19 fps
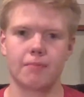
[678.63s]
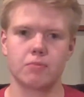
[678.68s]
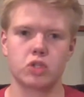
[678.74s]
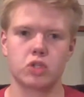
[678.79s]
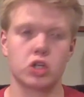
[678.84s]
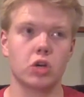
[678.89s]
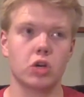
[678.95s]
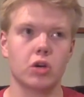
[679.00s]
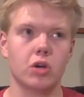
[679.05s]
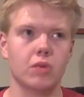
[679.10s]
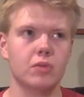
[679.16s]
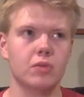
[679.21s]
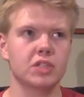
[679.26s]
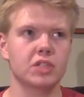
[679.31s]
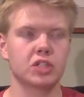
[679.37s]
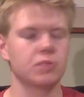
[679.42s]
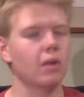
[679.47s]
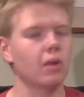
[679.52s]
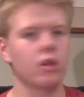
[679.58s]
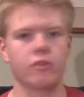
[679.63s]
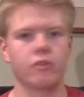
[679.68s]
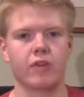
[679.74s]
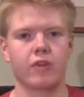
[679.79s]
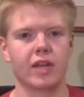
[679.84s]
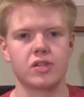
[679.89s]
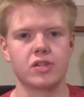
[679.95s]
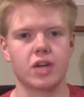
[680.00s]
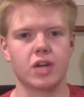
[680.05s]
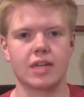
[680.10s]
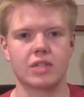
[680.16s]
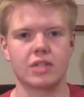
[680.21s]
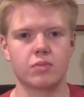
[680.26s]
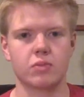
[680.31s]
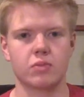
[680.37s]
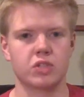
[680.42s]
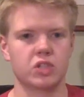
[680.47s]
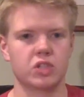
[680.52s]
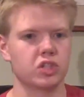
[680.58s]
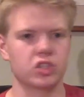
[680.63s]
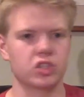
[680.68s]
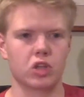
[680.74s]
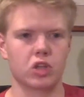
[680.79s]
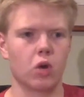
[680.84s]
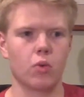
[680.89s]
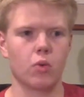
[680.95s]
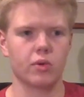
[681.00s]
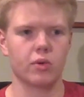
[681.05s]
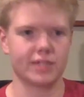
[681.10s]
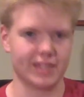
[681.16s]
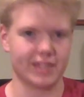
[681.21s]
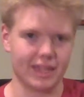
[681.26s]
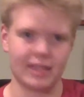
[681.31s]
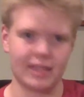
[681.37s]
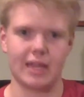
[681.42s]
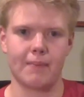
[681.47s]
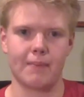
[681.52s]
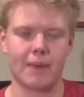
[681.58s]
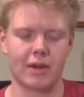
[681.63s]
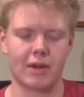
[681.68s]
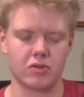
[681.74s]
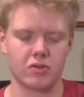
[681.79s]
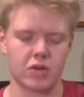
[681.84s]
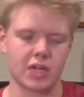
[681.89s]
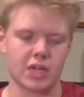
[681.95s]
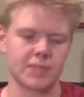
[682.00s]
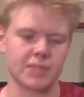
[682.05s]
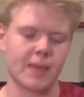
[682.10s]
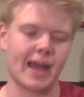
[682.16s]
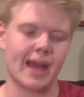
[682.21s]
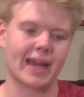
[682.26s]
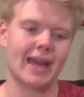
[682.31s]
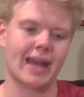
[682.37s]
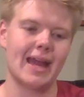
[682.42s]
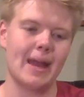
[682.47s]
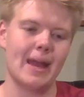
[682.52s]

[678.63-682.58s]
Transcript: Sure, it was a smaller franchise. It was just Star Wars and then The Empire Strikes Back.